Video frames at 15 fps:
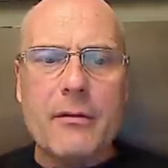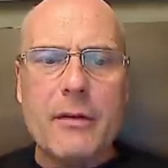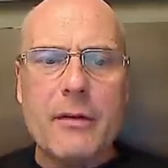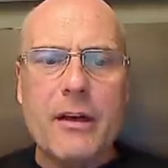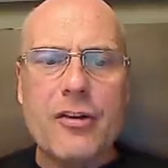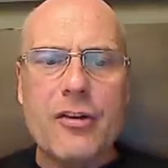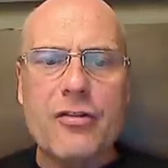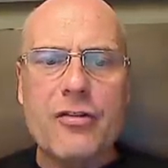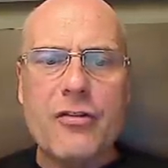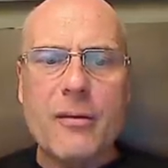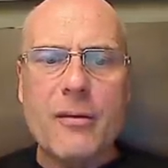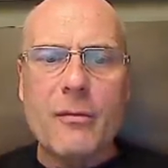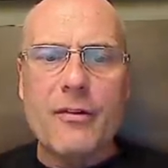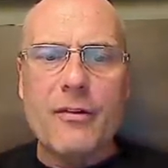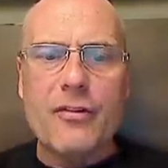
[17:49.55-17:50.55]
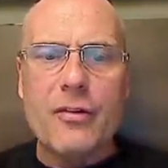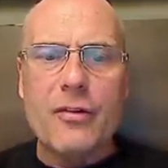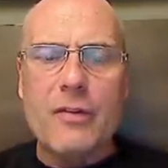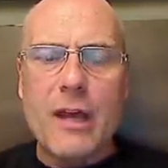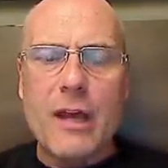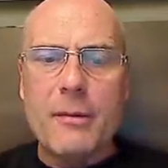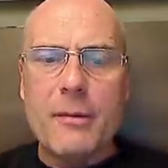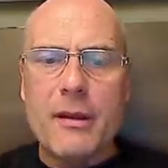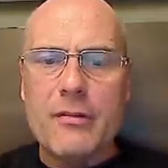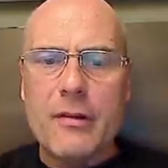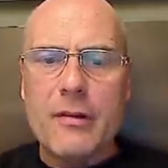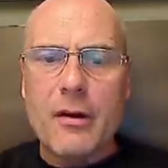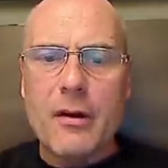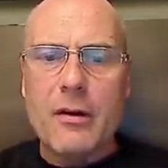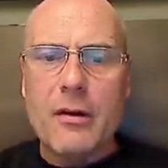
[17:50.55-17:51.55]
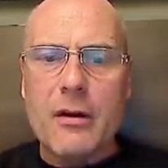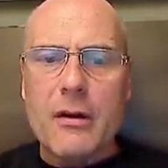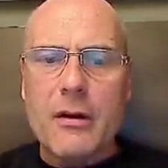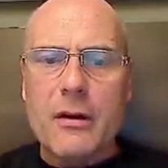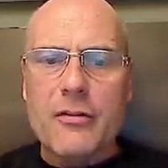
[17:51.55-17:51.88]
In addition, some of us knew Debbie long